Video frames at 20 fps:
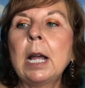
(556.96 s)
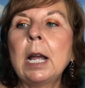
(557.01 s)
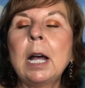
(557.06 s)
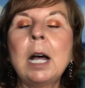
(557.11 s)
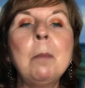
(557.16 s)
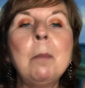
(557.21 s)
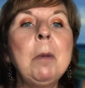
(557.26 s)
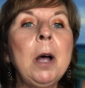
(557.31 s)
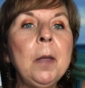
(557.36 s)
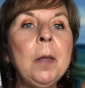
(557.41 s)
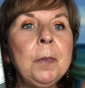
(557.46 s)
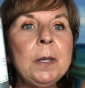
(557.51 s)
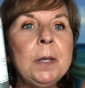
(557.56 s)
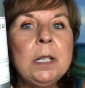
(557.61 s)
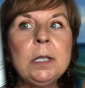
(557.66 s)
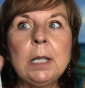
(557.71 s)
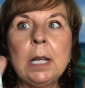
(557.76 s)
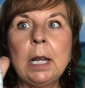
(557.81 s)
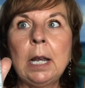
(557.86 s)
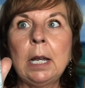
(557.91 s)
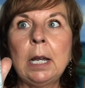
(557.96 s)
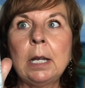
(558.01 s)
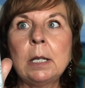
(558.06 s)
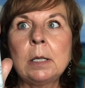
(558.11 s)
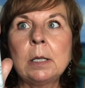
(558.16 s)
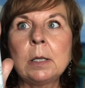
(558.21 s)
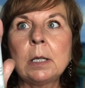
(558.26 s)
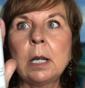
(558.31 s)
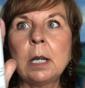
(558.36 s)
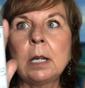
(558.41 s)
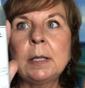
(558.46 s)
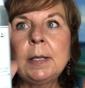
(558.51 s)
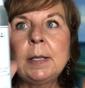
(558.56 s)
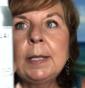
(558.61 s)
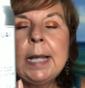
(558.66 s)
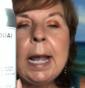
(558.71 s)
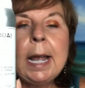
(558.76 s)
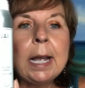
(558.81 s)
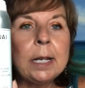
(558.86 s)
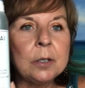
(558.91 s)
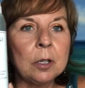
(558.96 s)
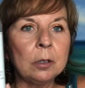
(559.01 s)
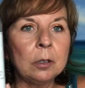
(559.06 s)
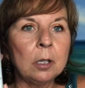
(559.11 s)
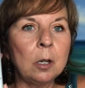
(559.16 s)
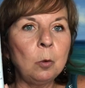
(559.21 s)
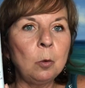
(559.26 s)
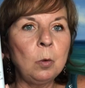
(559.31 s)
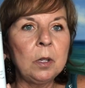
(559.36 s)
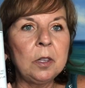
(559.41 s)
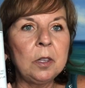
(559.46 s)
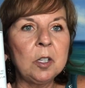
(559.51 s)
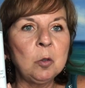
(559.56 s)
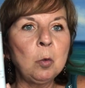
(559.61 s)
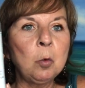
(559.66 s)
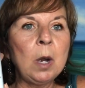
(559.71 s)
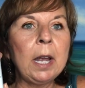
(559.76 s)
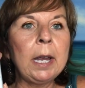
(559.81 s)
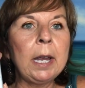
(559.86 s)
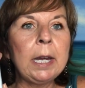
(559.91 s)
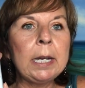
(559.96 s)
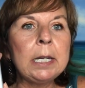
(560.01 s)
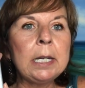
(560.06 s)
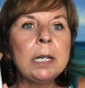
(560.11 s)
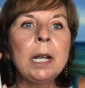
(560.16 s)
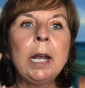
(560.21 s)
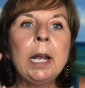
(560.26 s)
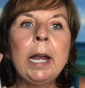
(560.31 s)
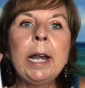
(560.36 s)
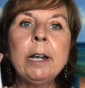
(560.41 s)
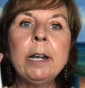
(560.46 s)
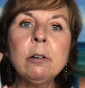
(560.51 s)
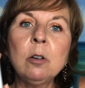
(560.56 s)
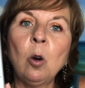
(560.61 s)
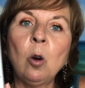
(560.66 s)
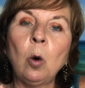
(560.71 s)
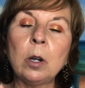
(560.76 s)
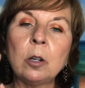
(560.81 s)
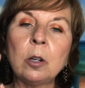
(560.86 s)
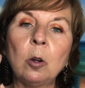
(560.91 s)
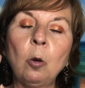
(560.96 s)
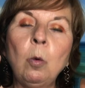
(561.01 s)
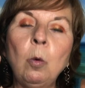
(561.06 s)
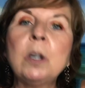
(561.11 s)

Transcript: I bought this as a set along with the Ouai hair oil,